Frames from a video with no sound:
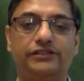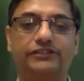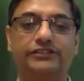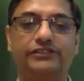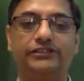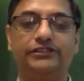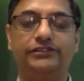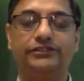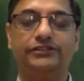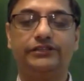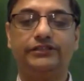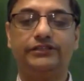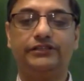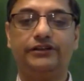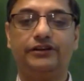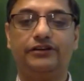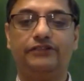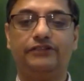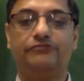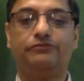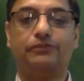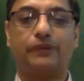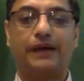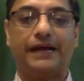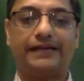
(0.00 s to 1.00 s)
theory
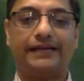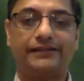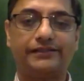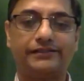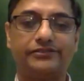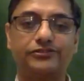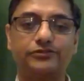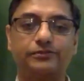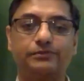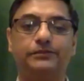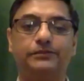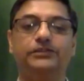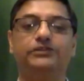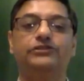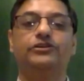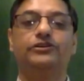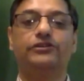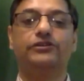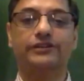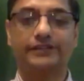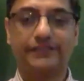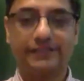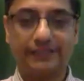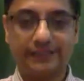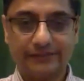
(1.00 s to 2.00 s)
of white
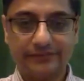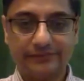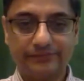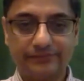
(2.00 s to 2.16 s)
superiority.